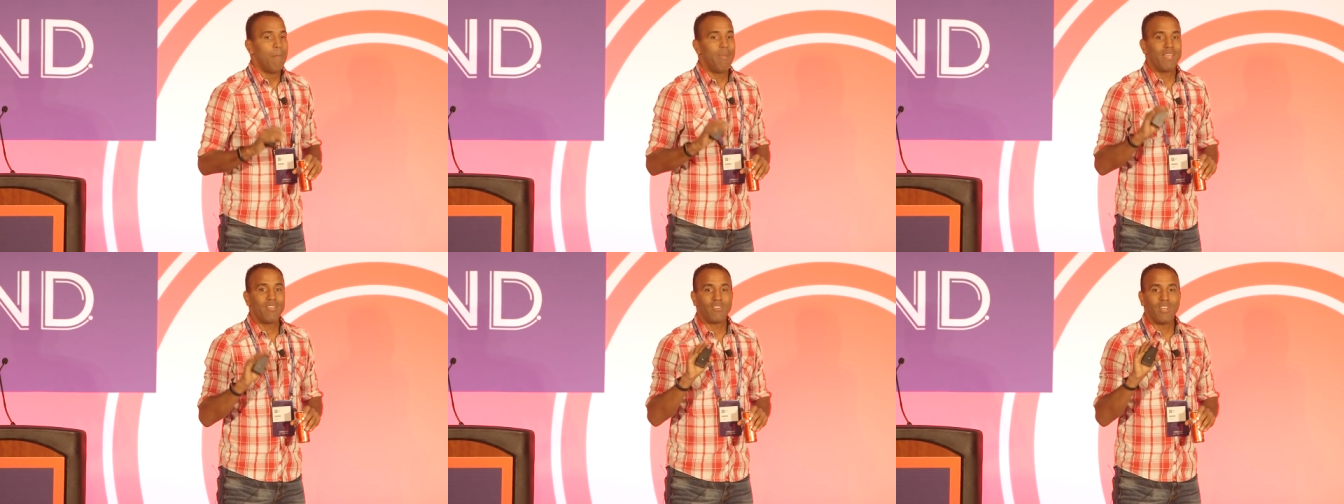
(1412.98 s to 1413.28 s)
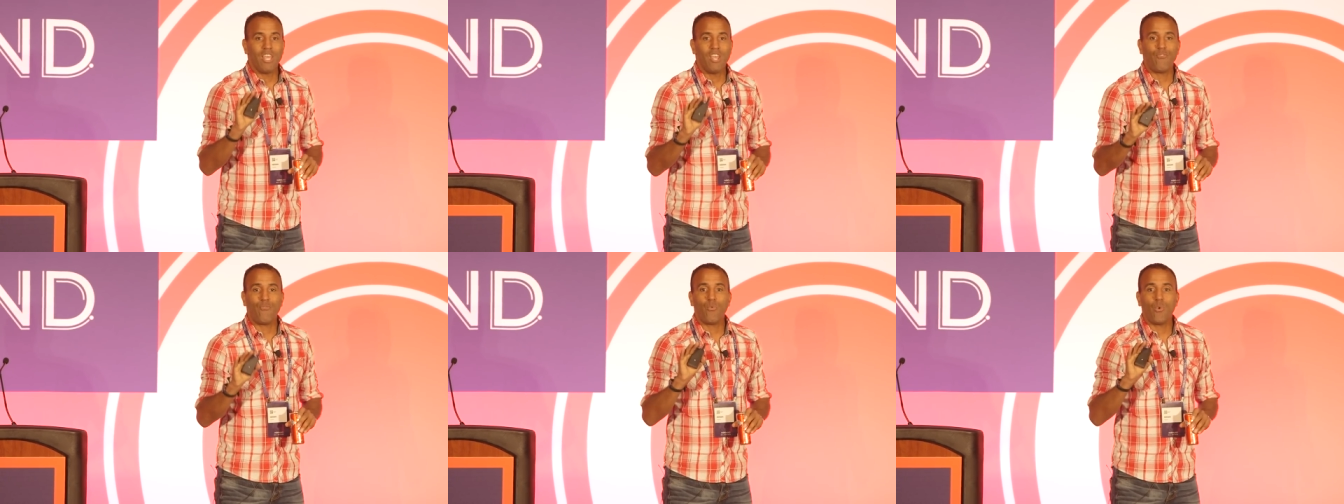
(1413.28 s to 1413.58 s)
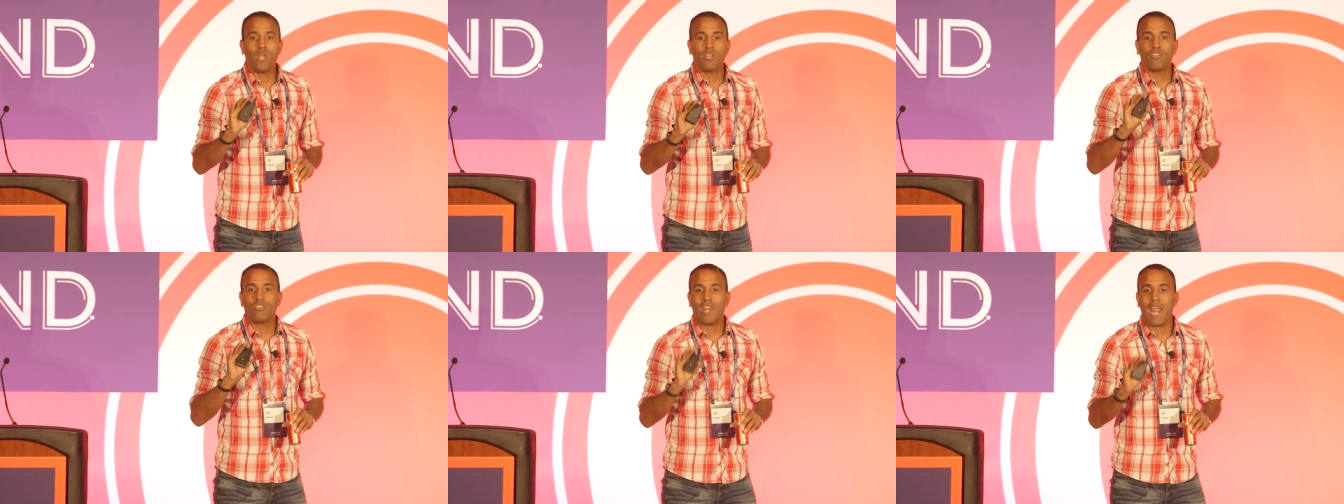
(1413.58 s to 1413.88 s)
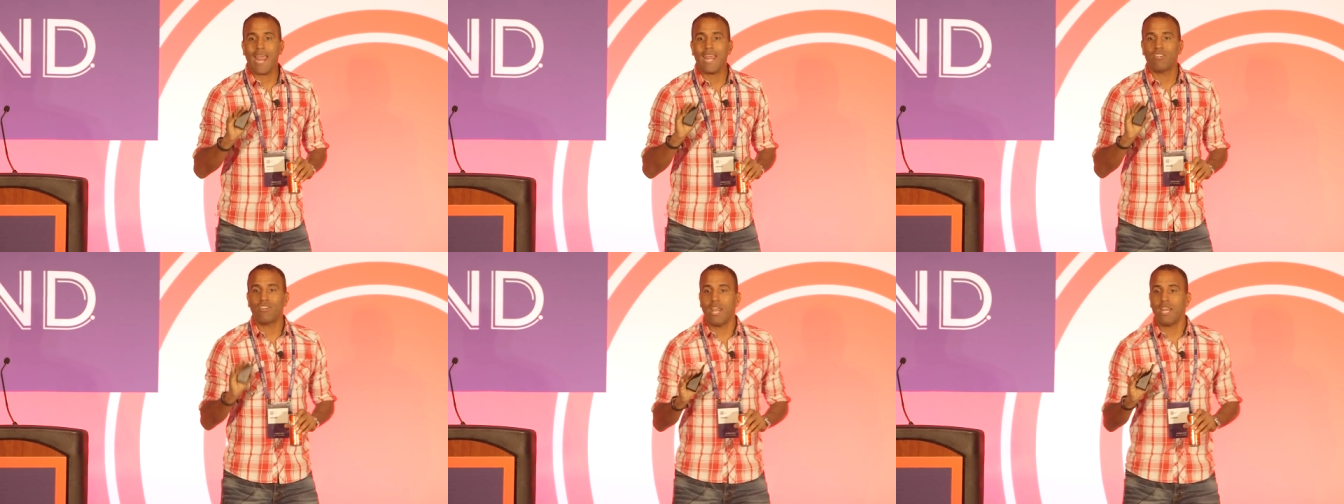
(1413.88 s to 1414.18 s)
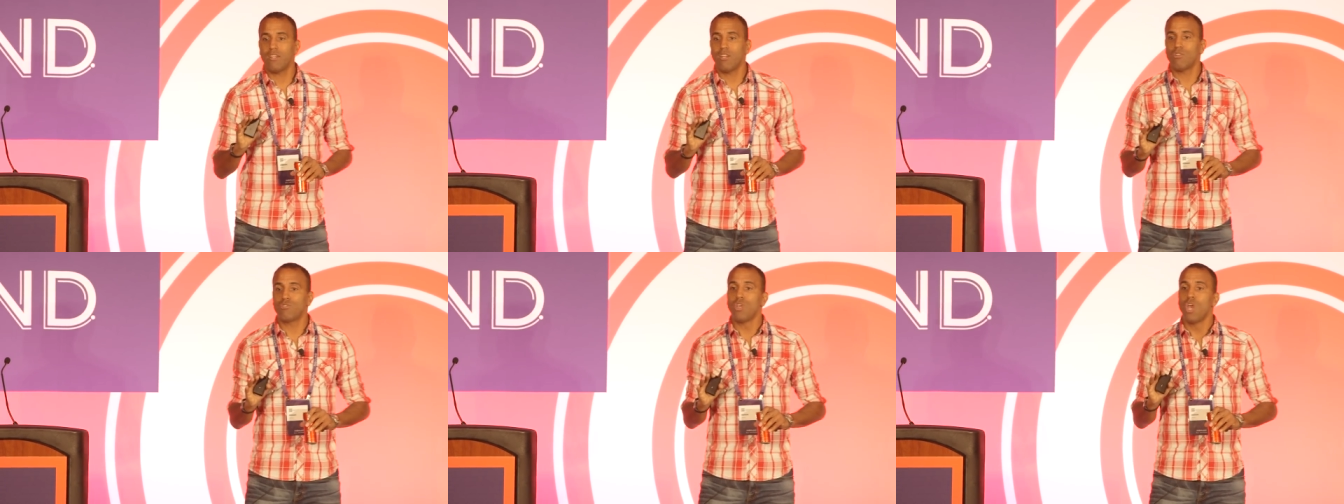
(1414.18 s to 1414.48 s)
Because if we're change
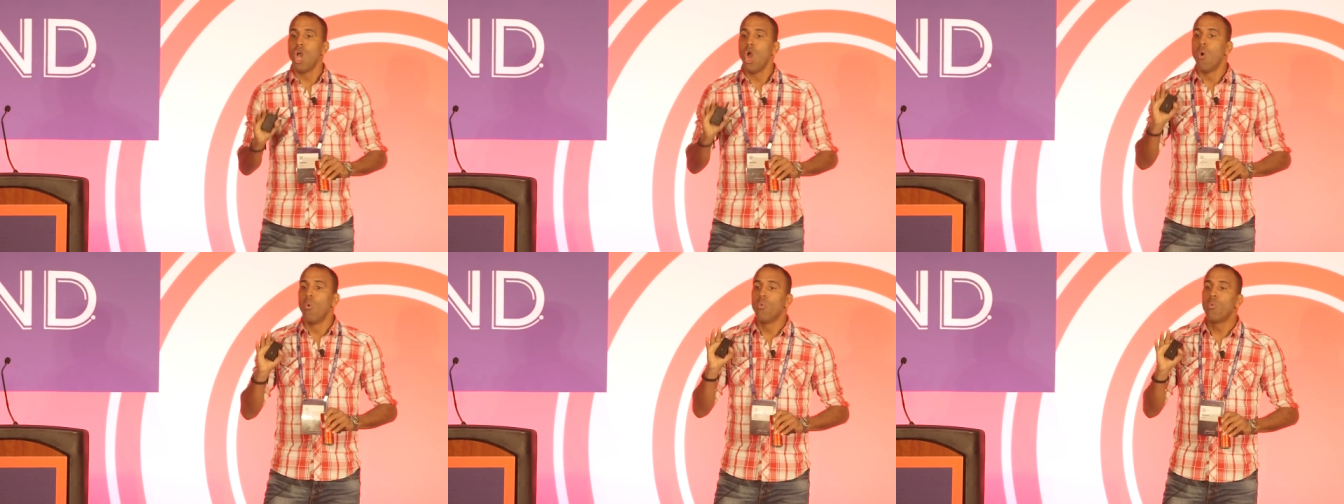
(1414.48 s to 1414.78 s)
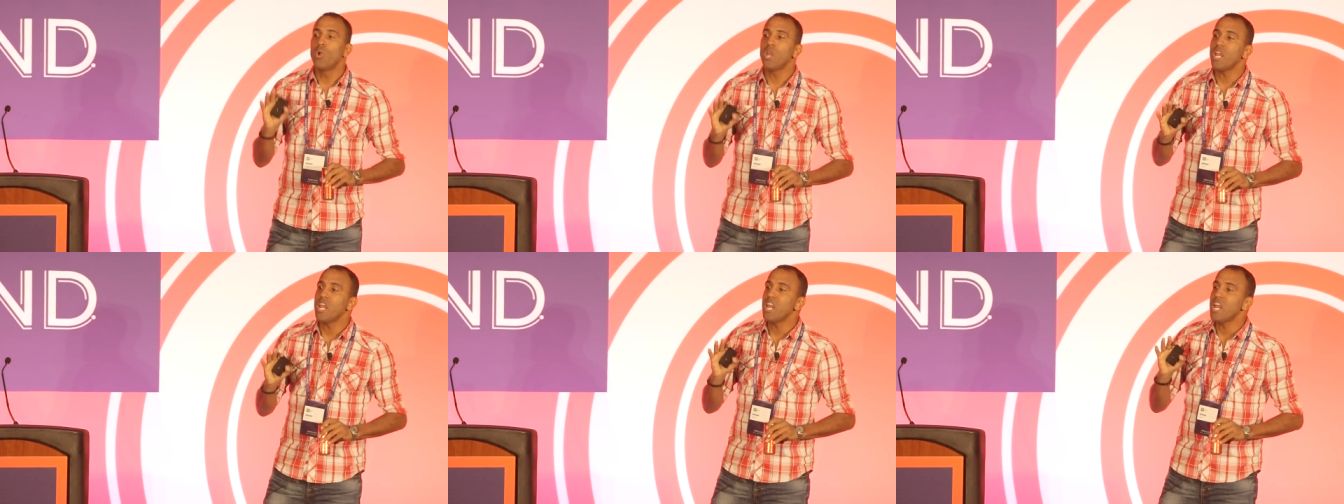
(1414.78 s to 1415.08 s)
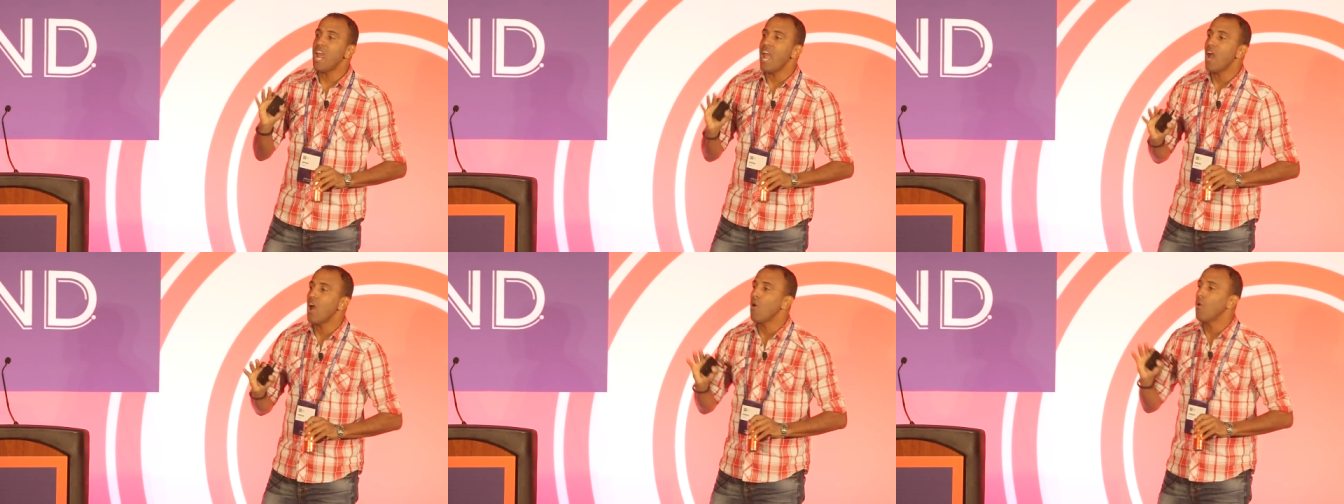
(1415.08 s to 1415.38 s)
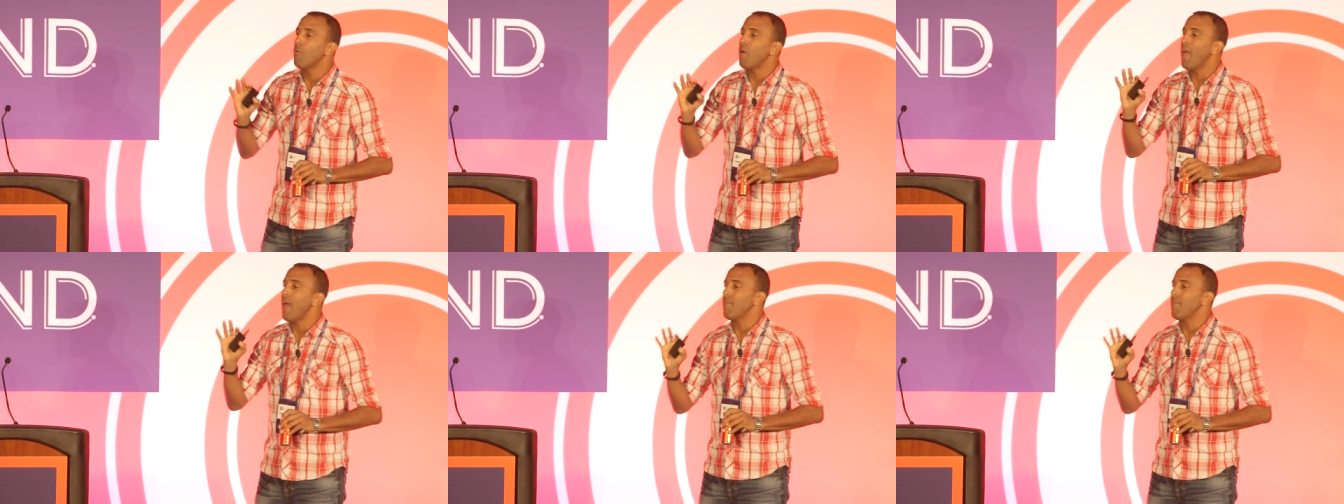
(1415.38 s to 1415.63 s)
agents, we help,